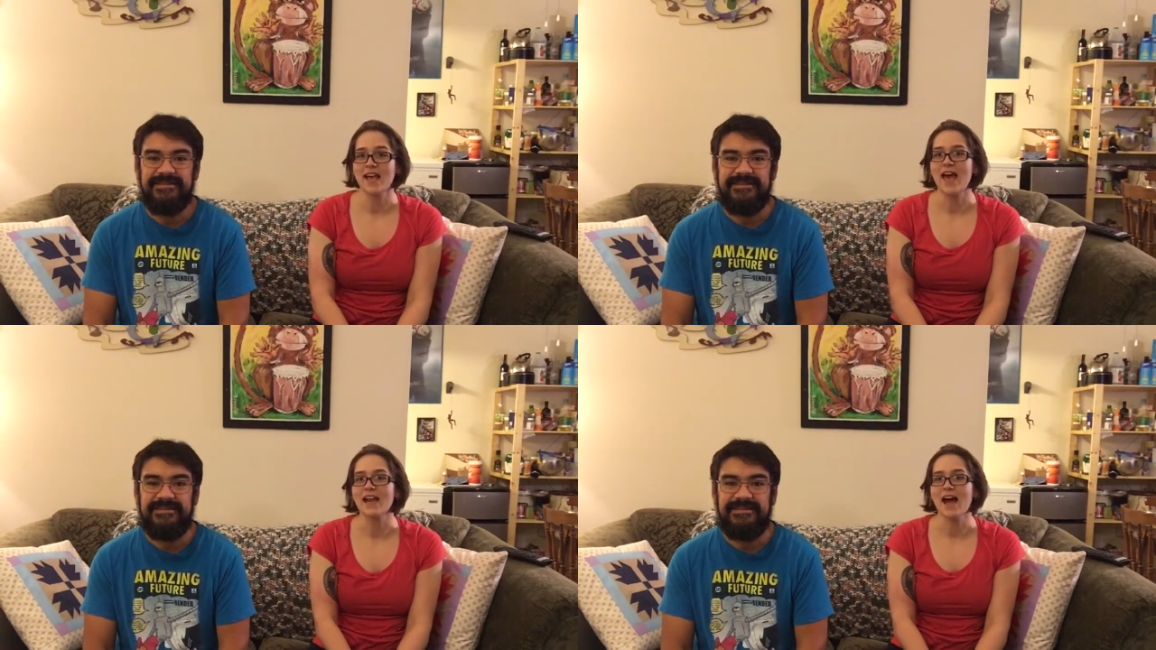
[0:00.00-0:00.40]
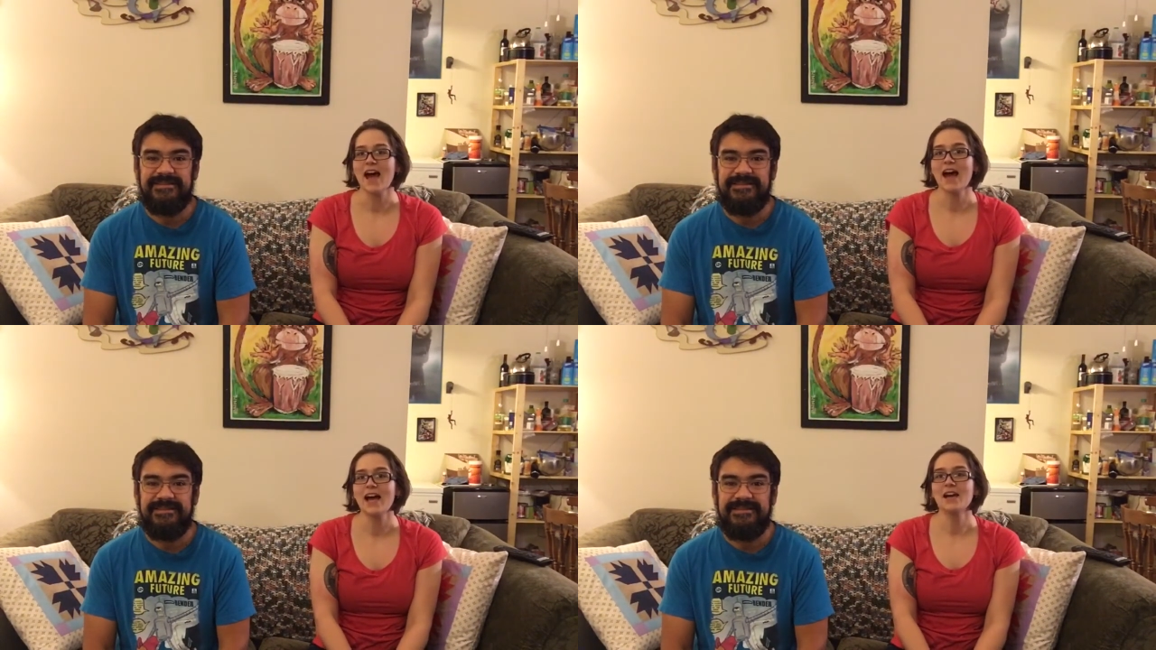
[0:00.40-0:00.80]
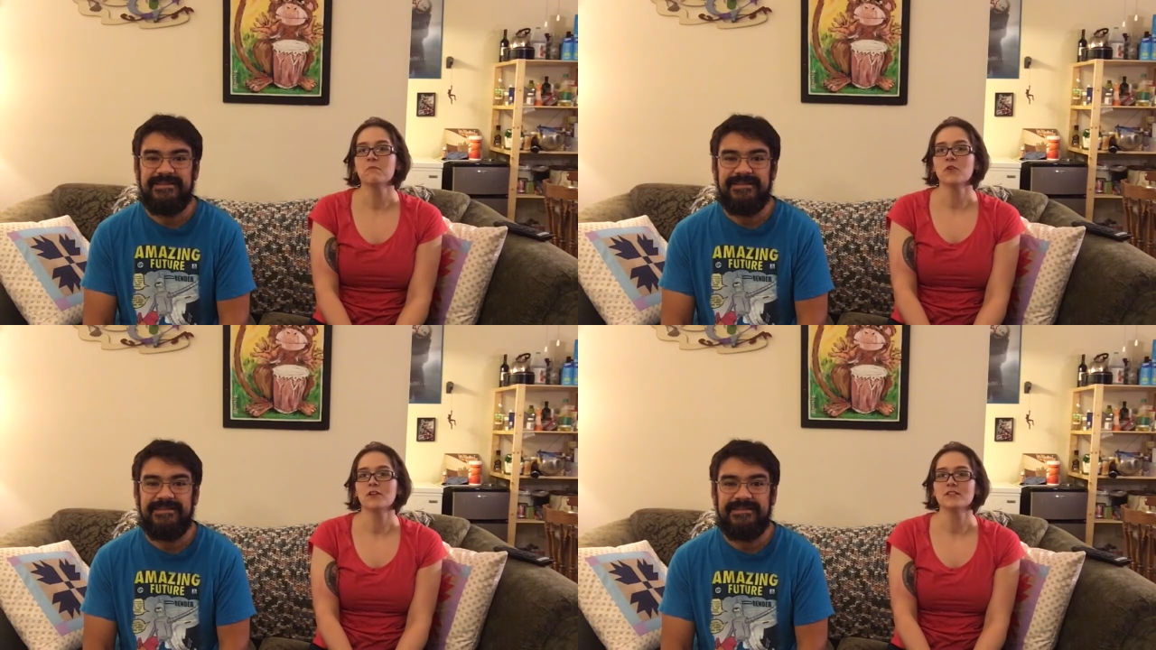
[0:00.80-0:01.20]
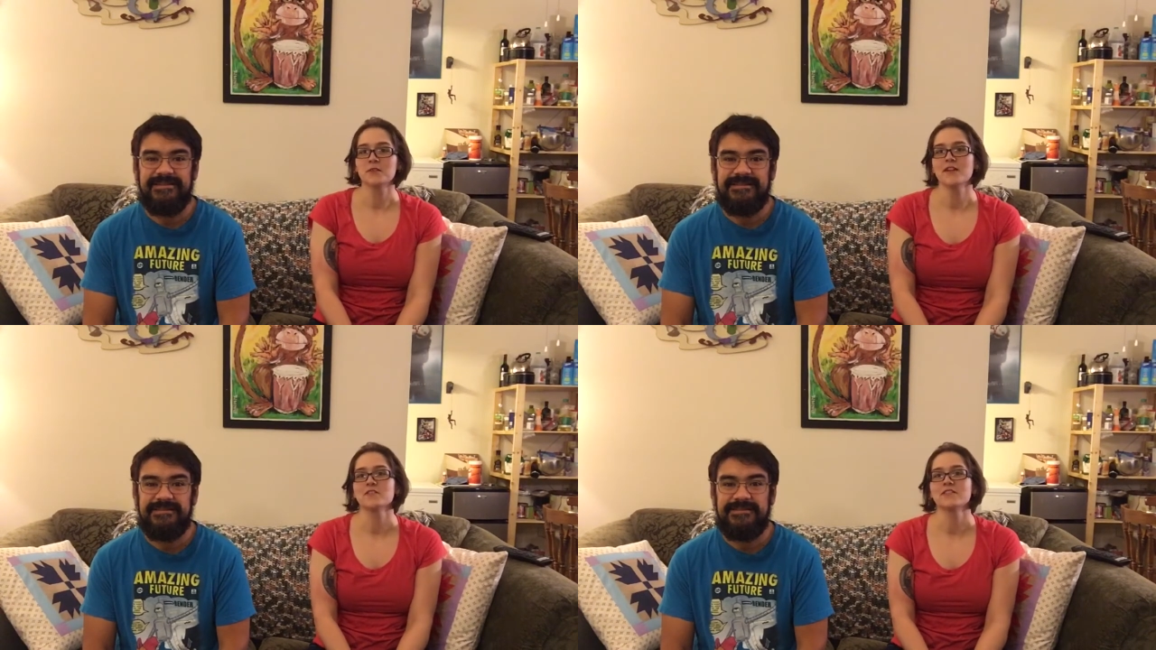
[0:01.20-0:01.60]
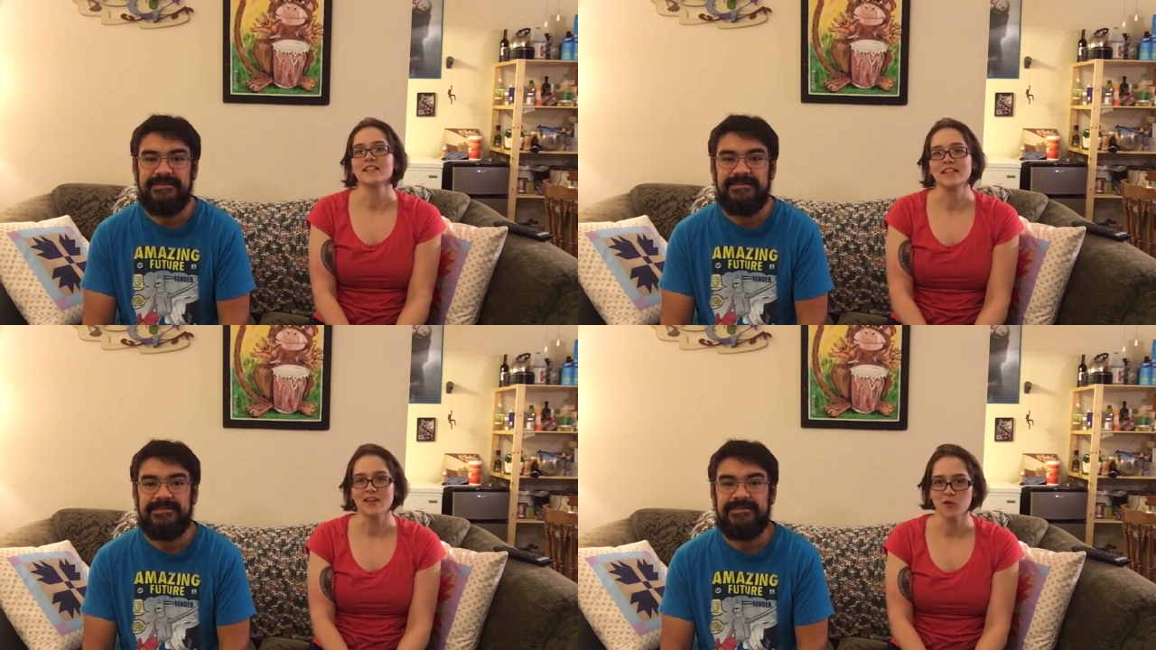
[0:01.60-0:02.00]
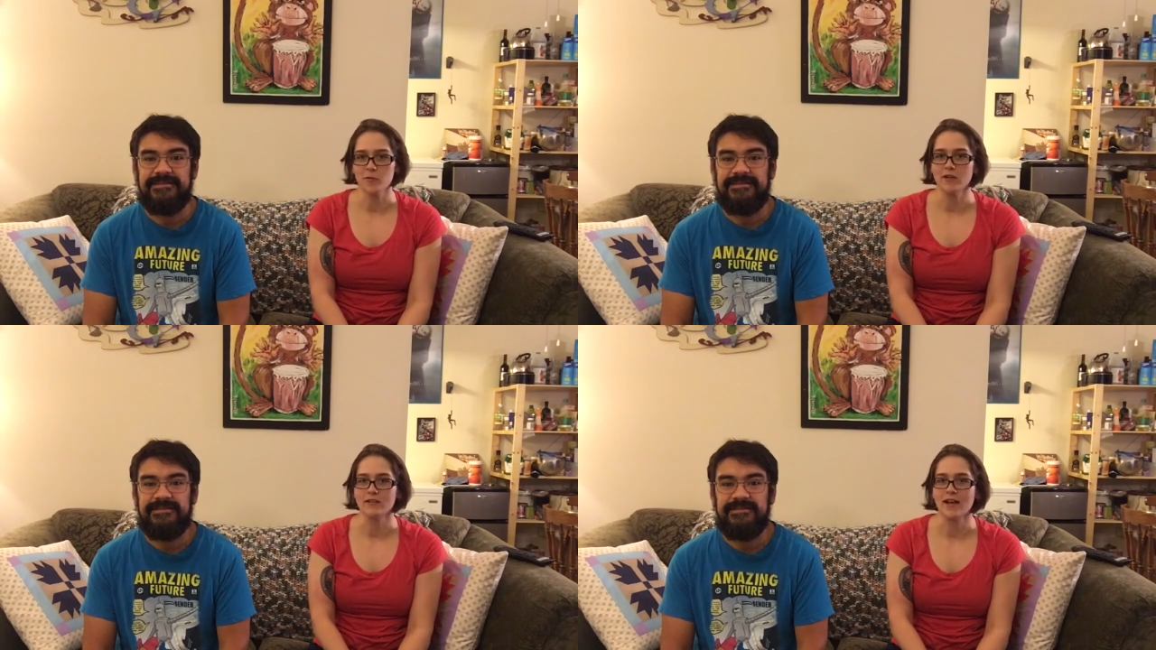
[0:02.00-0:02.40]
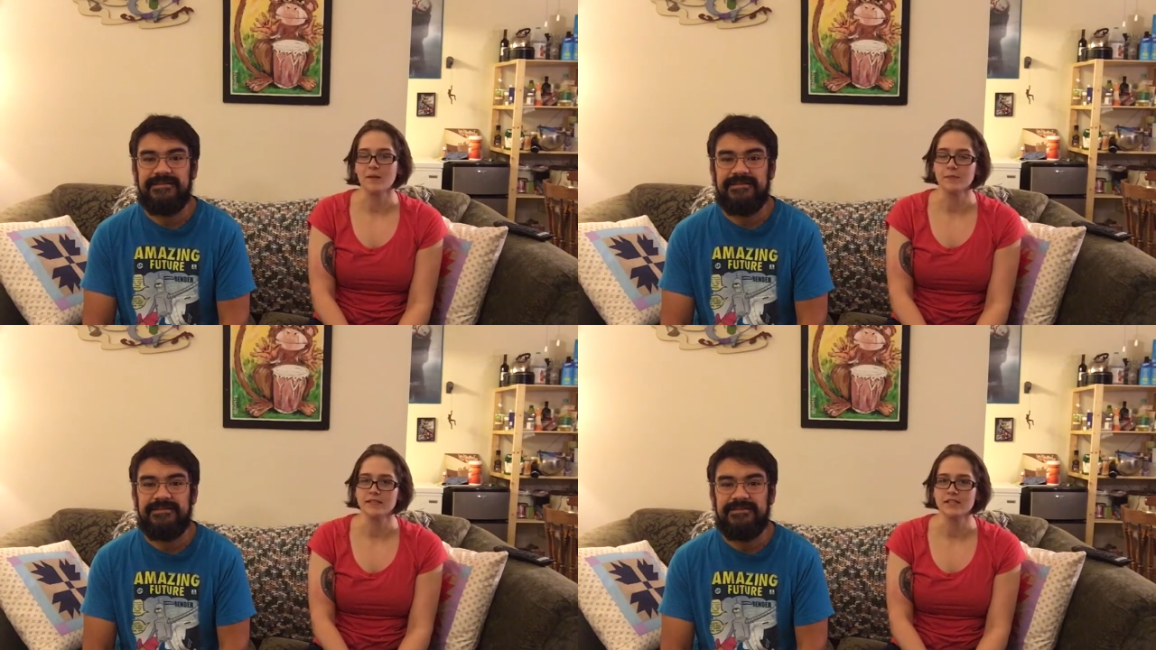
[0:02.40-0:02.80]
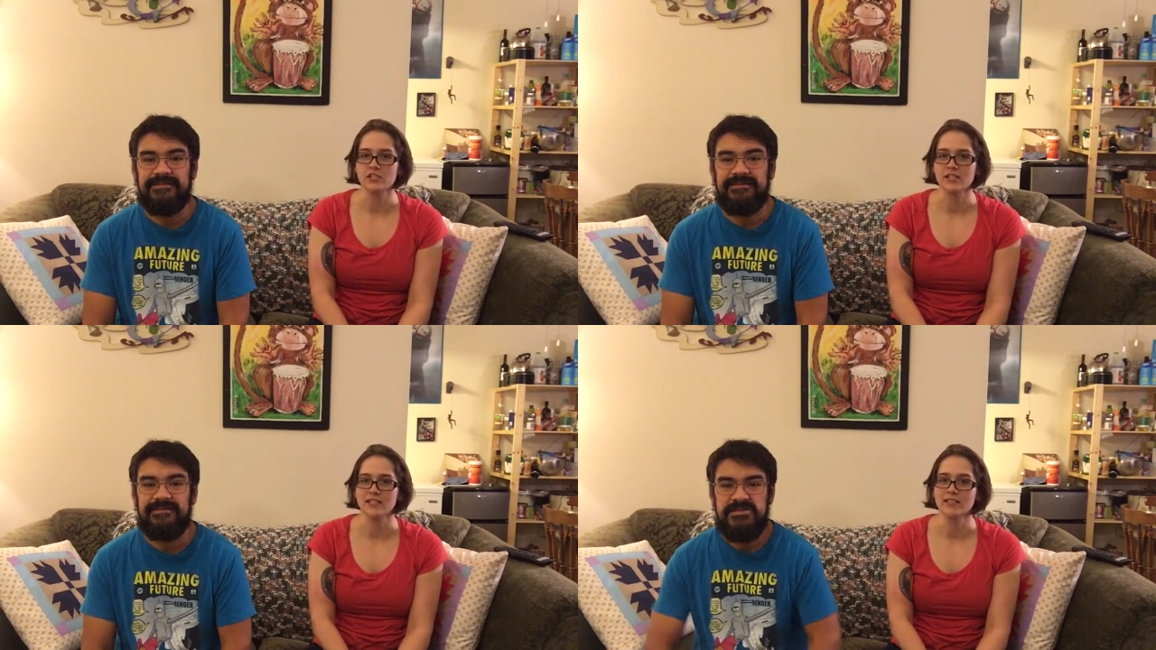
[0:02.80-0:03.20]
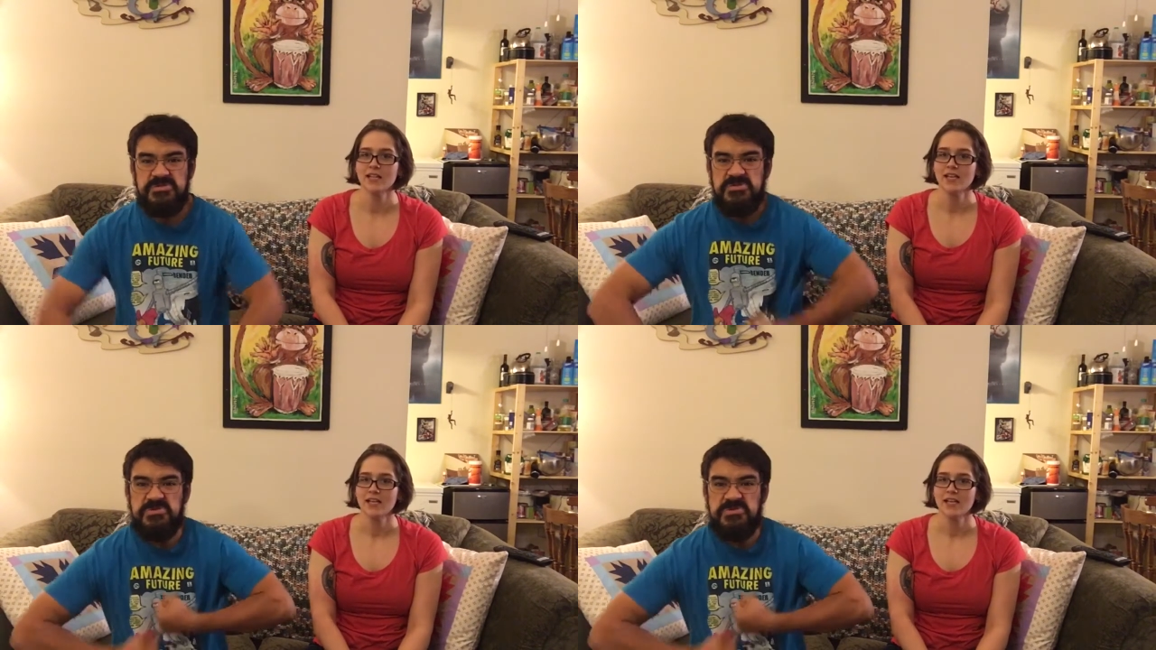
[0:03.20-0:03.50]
Speaker 1: that I'm going to enter a kettlebell competition.